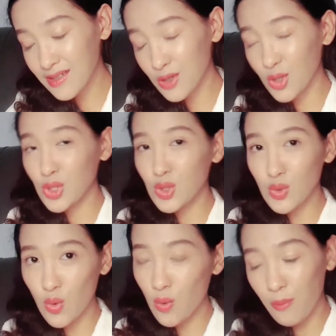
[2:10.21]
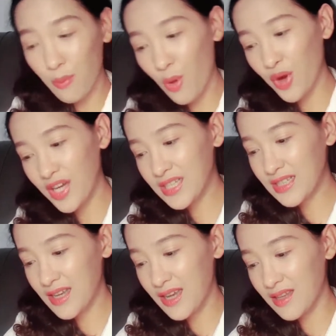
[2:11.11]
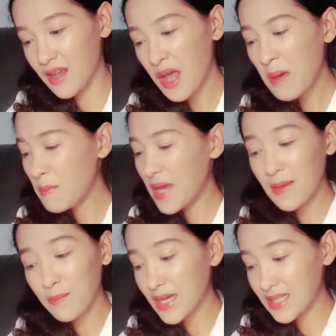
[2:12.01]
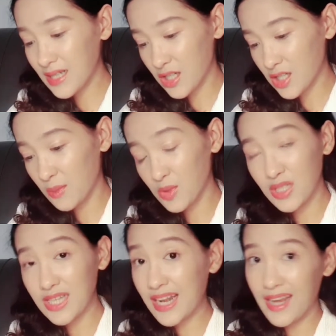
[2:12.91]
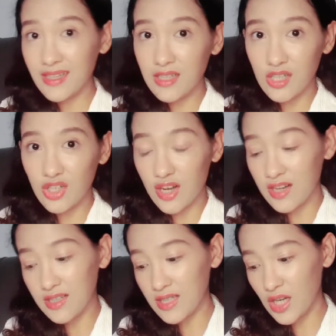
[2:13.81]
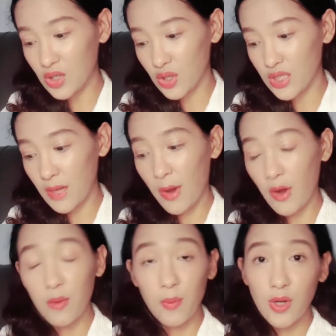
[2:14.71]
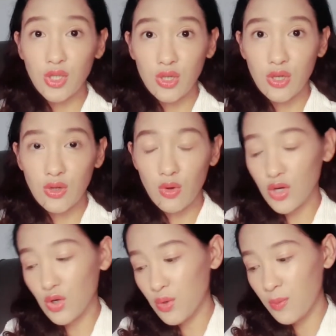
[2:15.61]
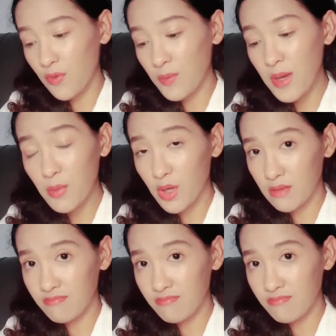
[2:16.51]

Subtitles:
There's no point in making baseless assumptions and hasty generalizations about a person or a group of people.